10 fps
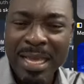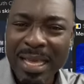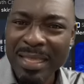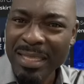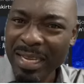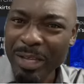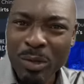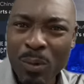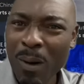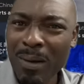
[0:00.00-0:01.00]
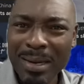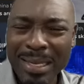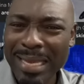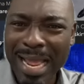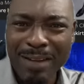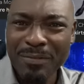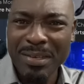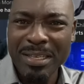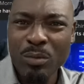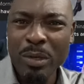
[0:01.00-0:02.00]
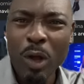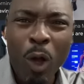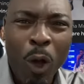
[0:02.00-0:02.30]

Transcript: And here you are in Africa with